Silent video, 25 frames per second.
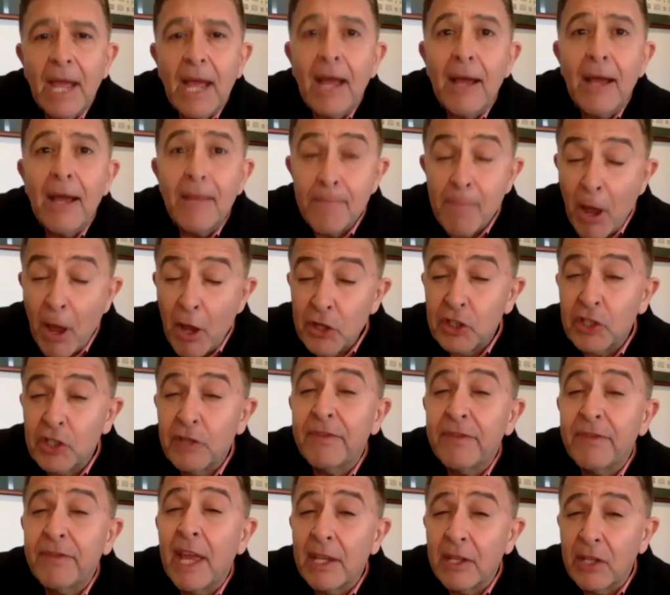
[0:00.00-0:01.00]
Most
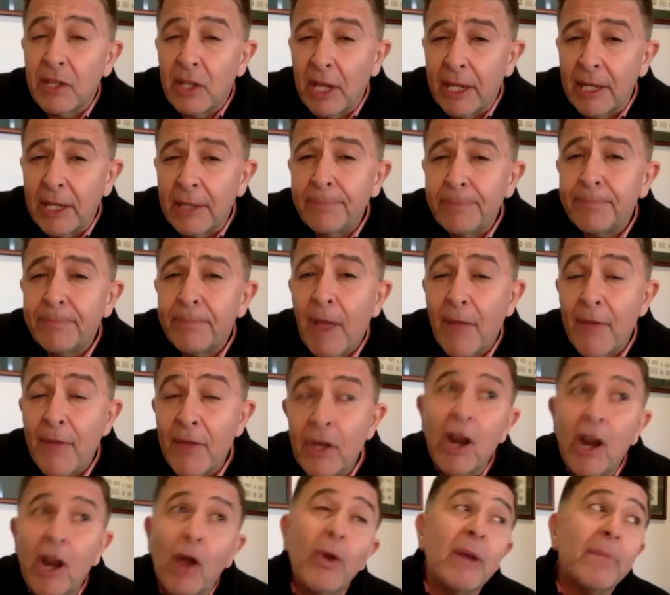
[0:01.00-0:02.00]
of that year, and then
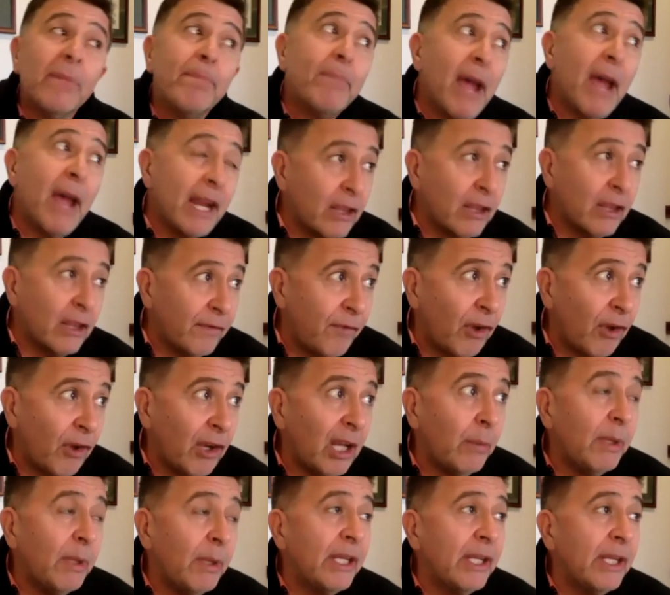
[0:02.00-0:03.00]
I went back the
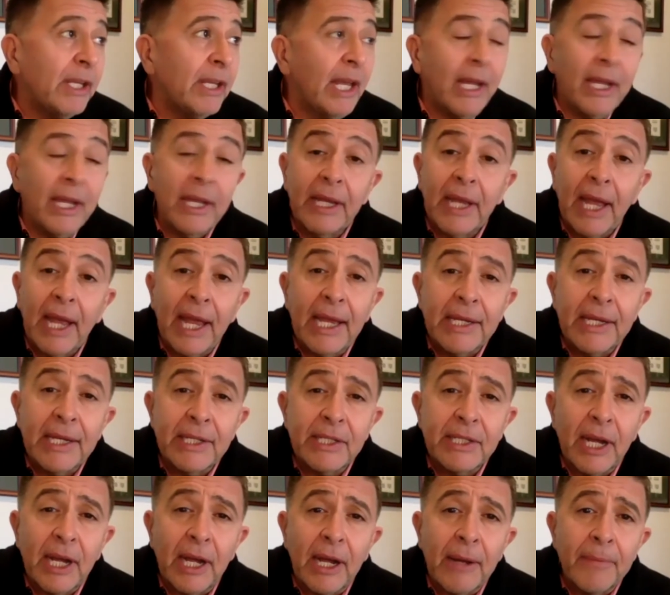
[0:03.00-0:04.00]
following year
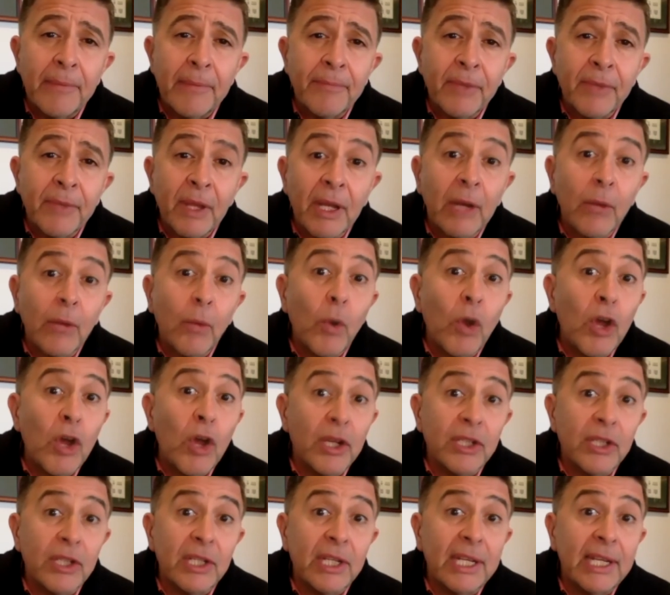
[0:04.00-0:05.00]
and
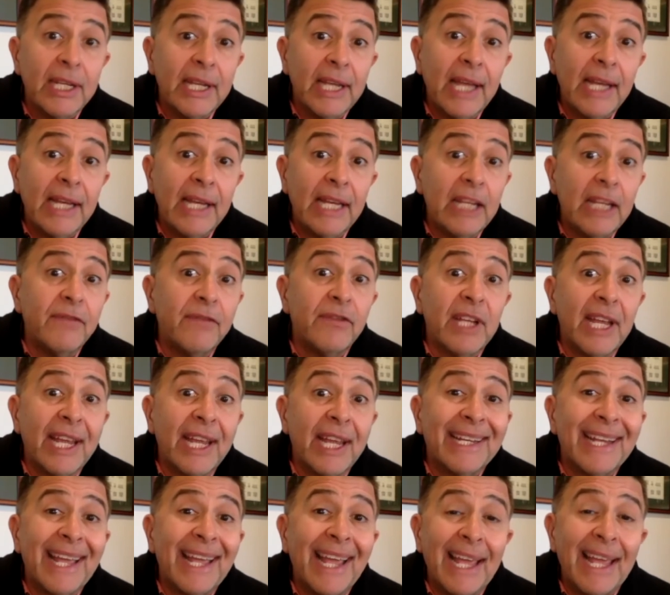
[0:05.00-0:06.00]
worked and lived
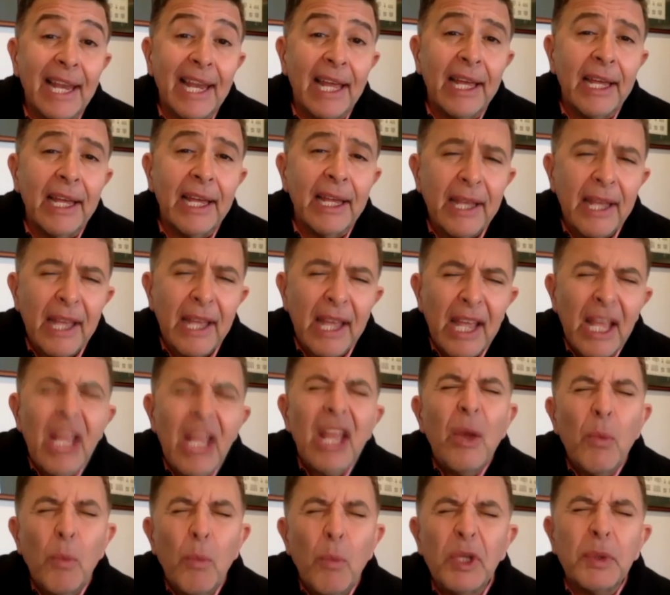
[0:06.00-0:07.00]
in LA,
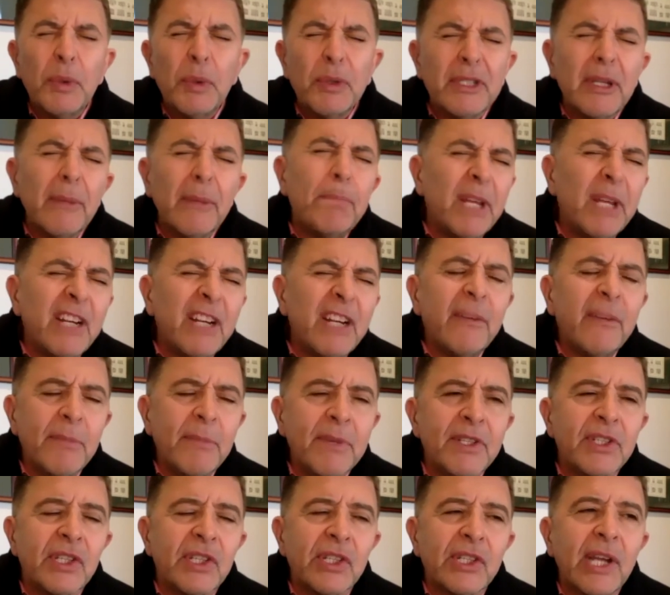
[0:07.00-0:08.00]
which was a bit of a
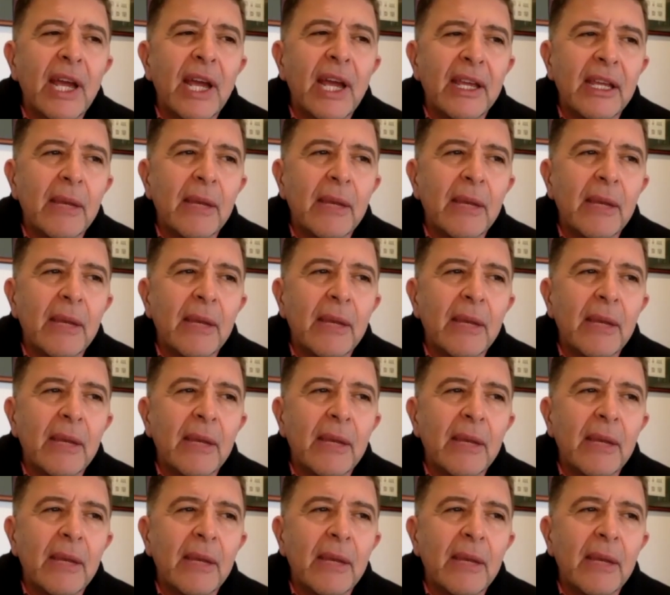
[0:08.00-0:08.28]
mistake.